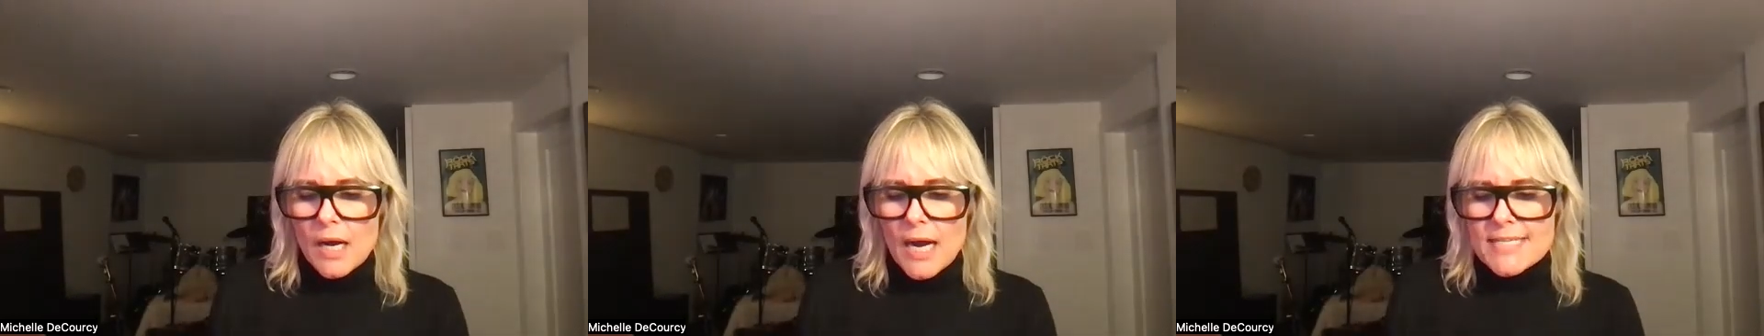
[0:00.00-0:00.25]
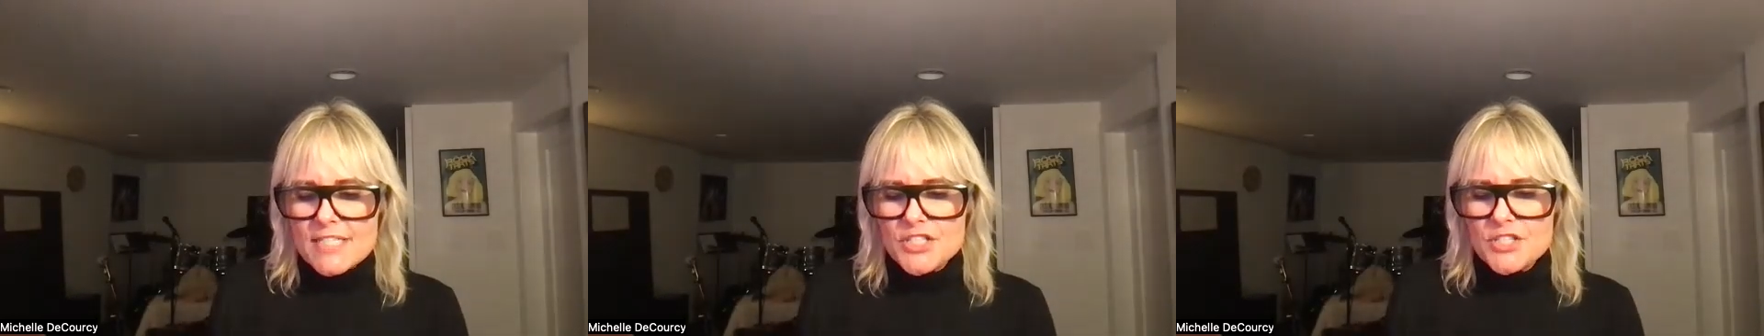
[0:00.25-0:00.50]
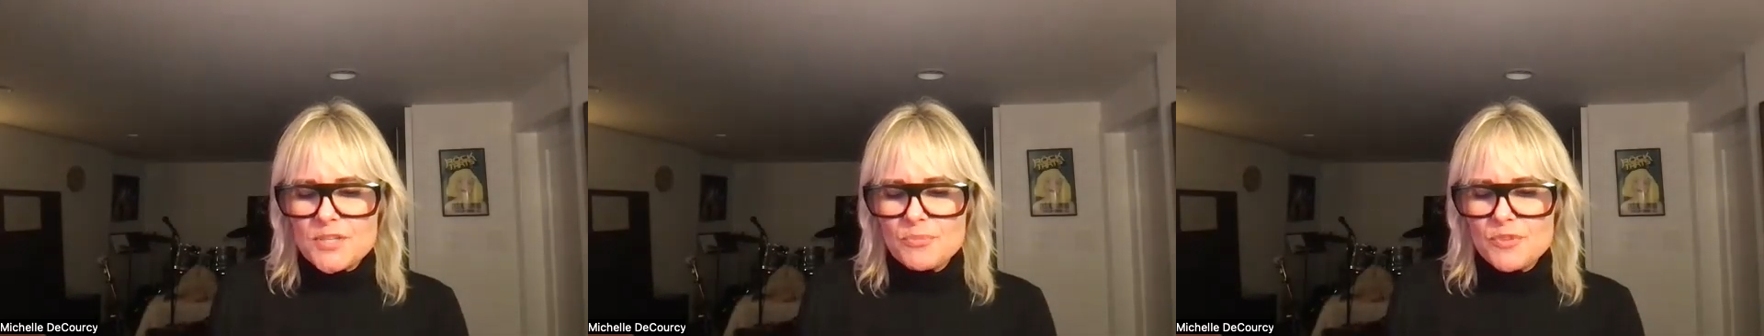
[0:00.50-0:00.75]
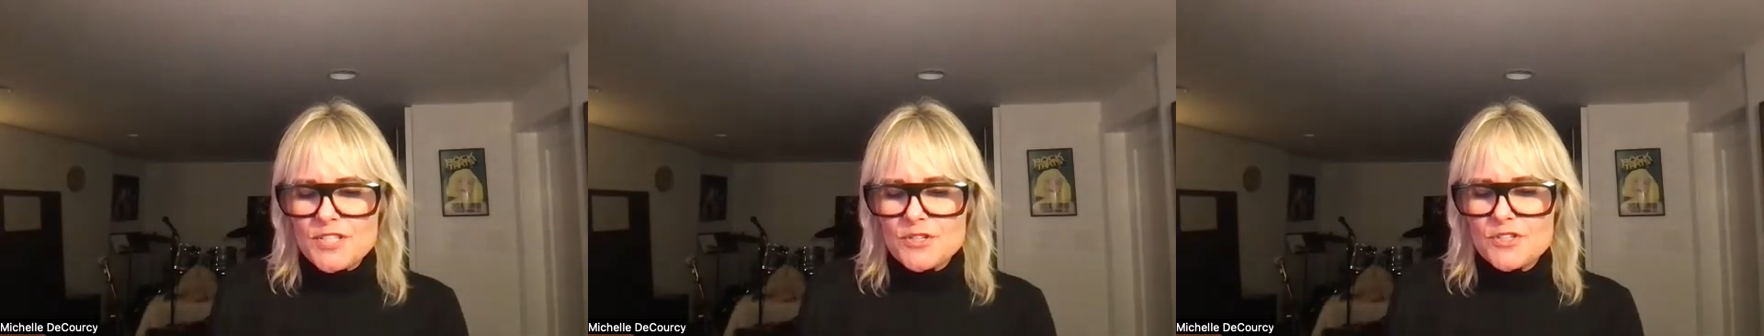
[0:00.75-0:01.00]
I did do some
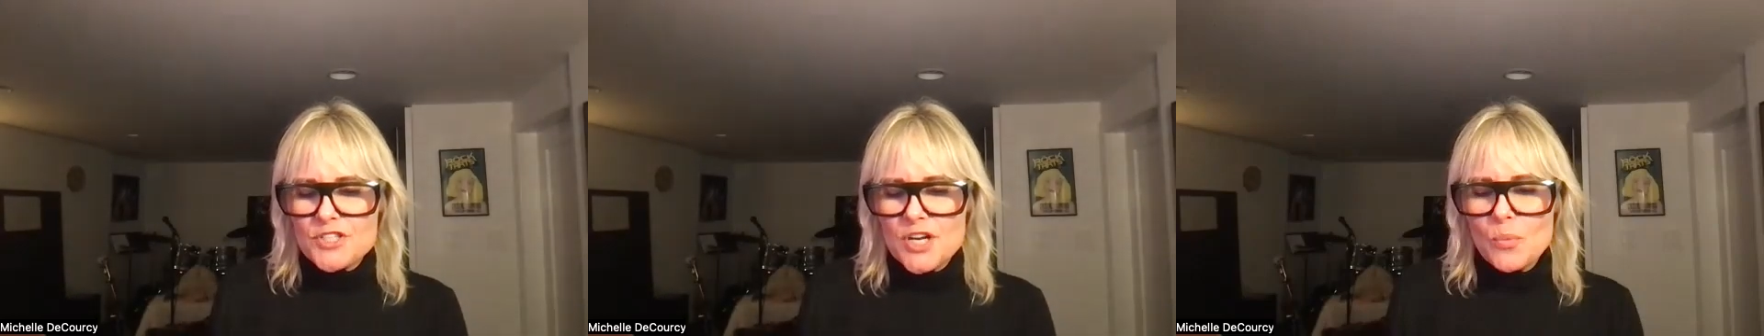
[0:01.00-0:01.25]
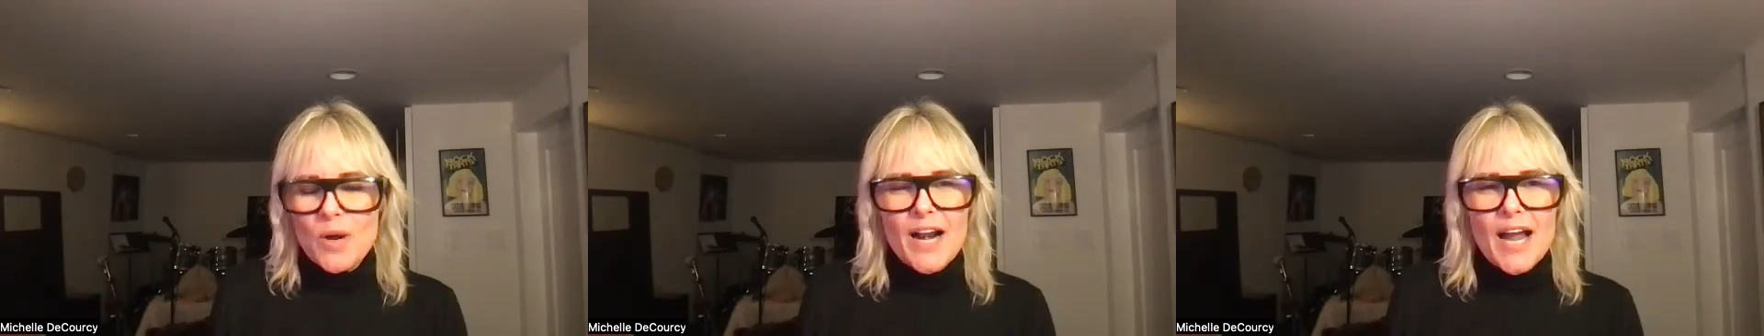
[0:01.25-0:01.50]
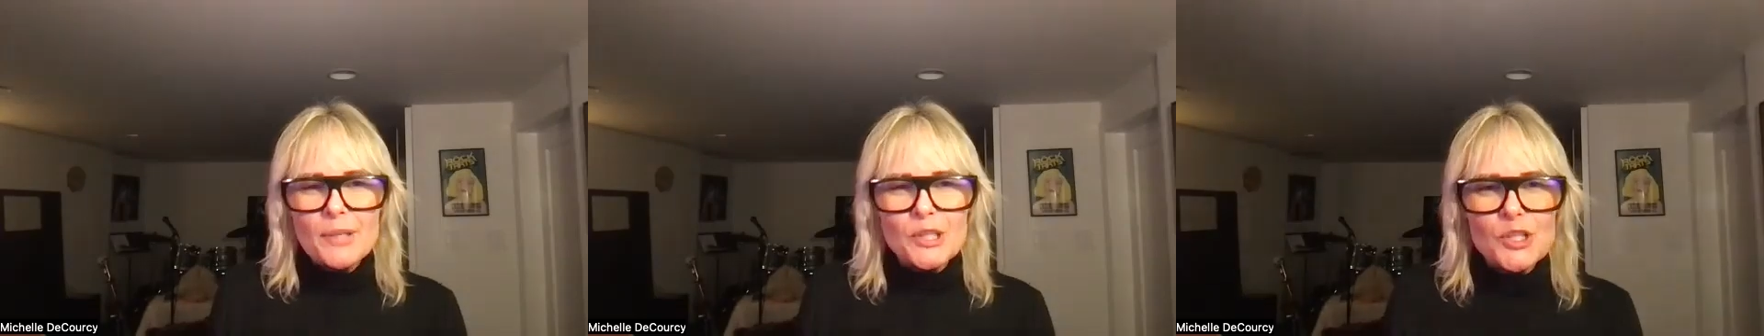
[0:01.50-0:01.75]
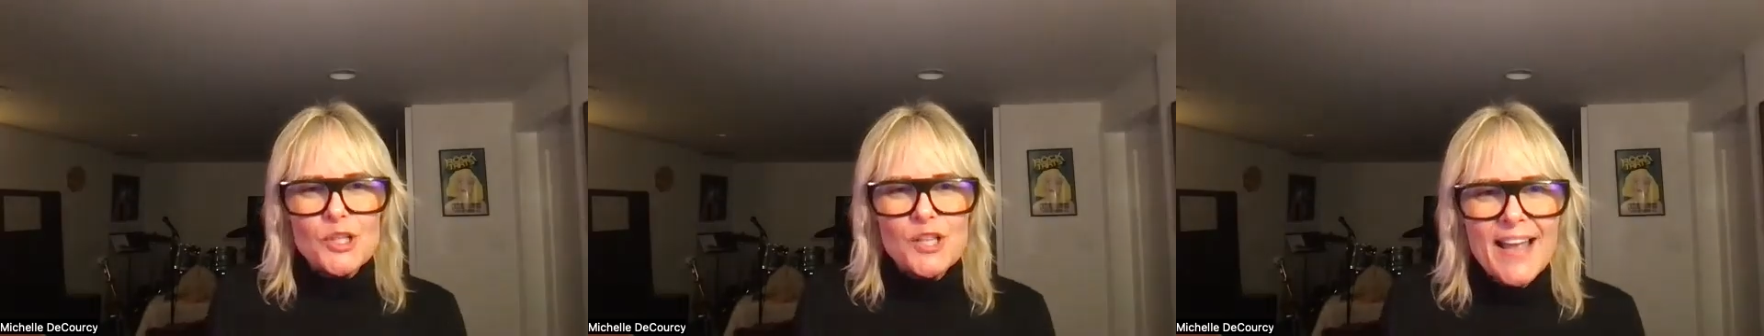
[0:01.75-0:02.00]
research on what I would
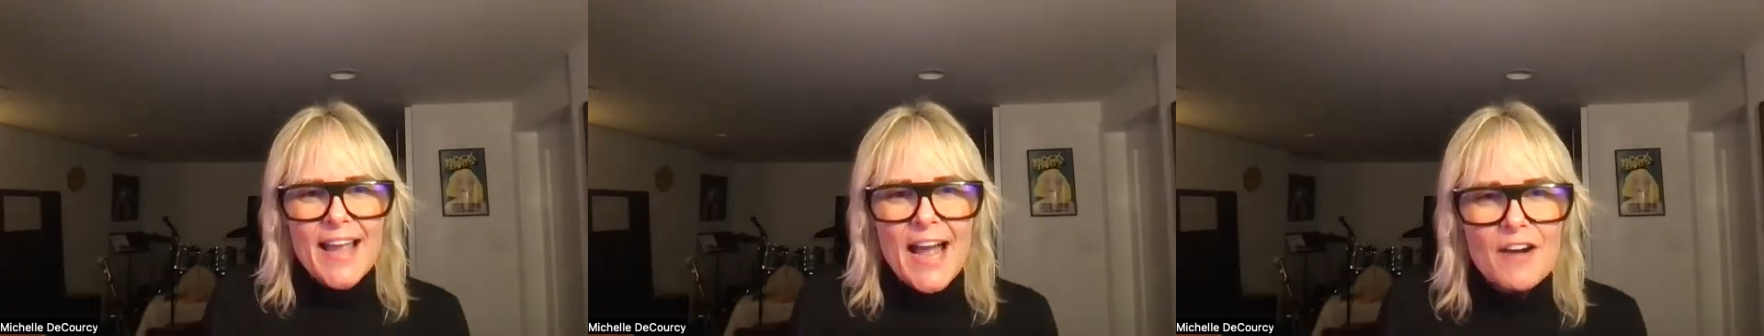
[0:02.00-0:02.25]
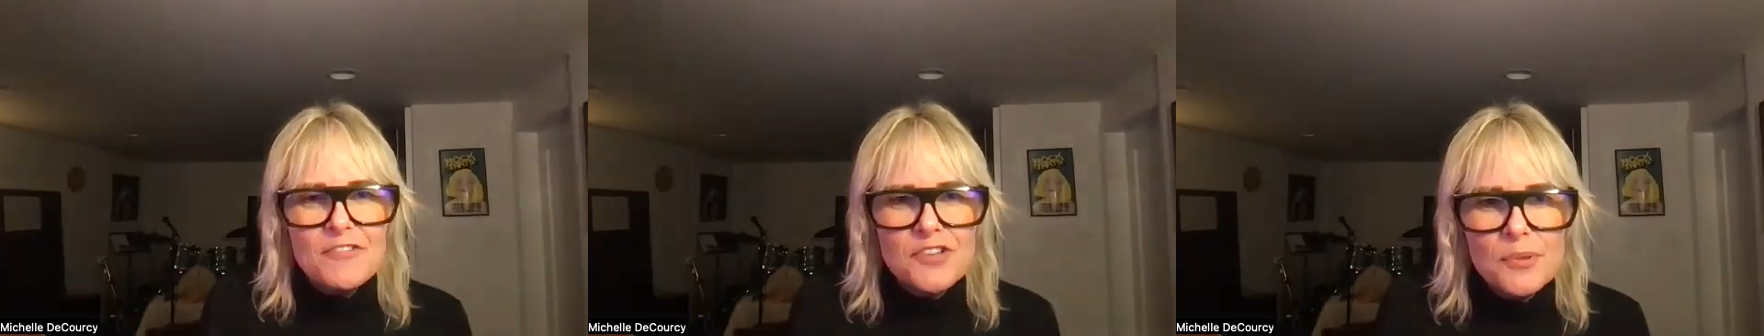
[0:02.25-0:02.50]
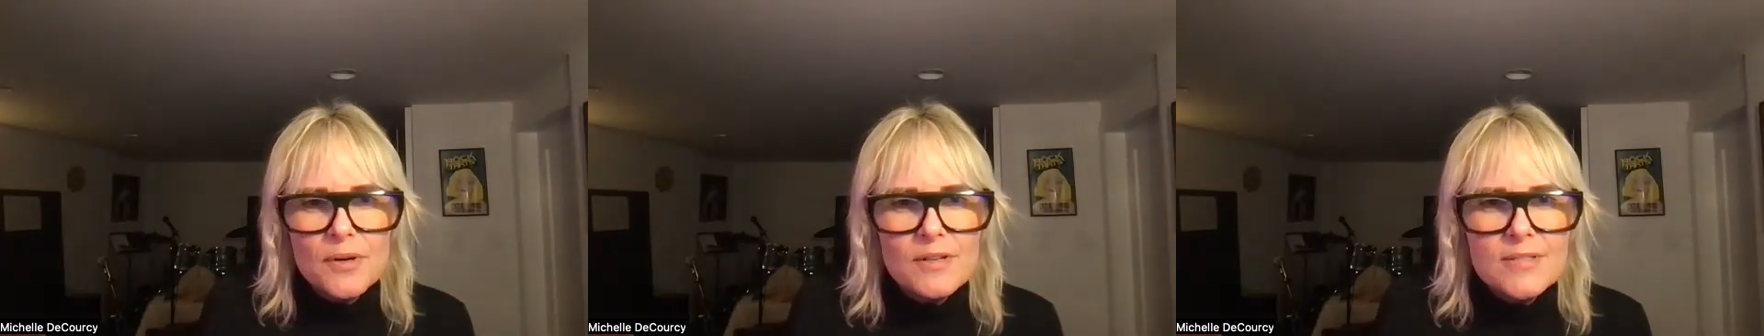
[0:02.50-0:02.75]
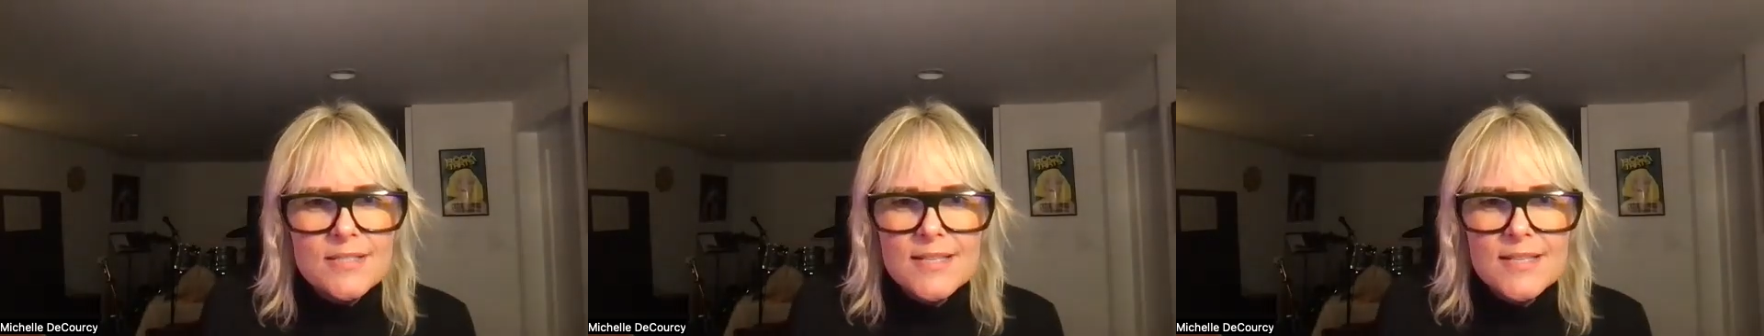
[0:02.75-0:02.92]
look like afterwards.